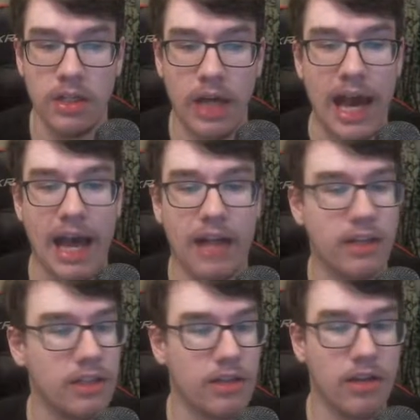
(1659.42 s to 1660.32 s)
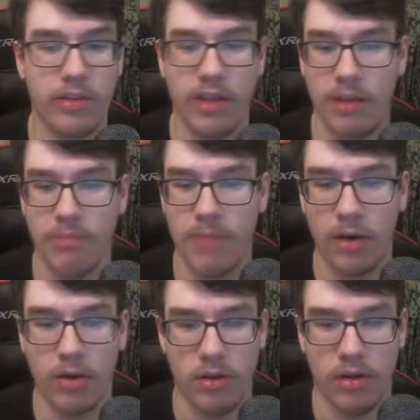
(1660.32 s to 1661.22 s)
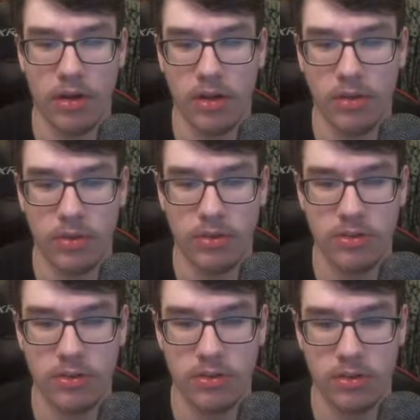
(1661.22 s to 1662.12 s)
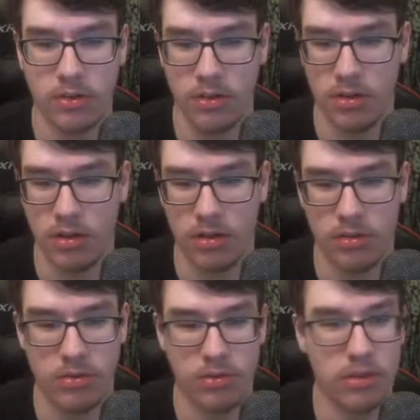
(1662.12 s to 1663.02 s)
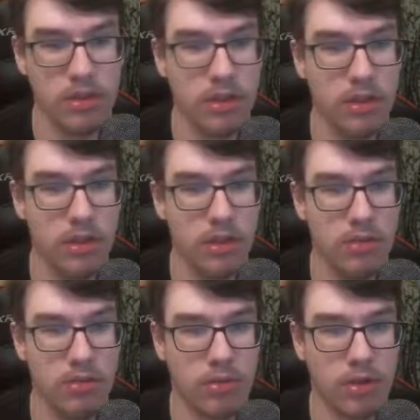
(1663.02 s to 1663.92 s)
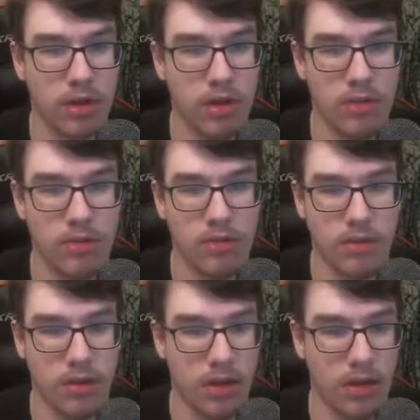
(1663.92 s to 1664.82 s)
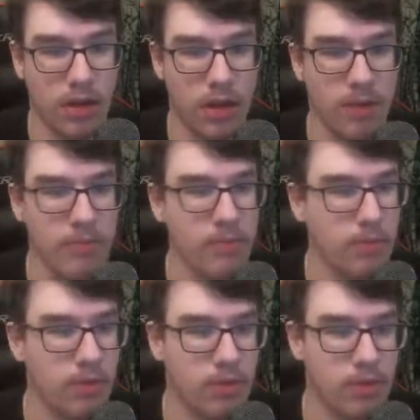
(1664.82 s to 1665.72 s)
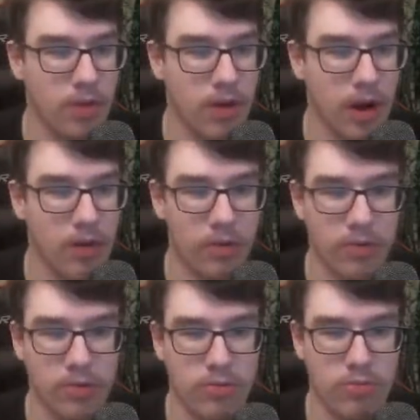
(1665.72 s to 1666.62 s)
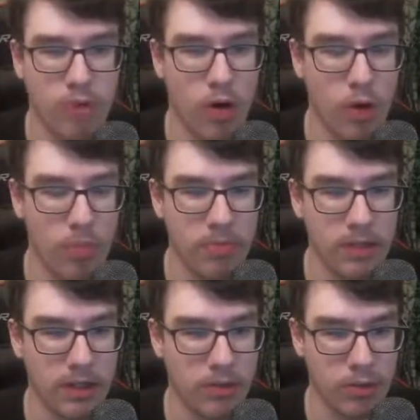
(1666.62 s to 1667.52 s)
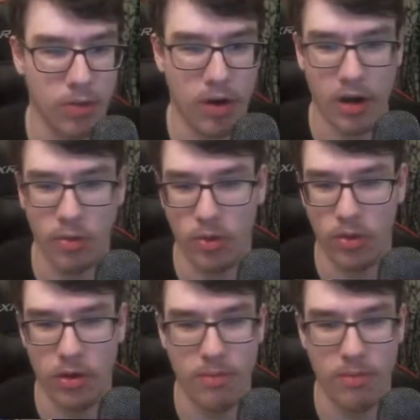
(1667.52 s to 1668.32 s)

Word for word: and I did not get a Malgadon, which is not really great. Um, so I was hoping to high roll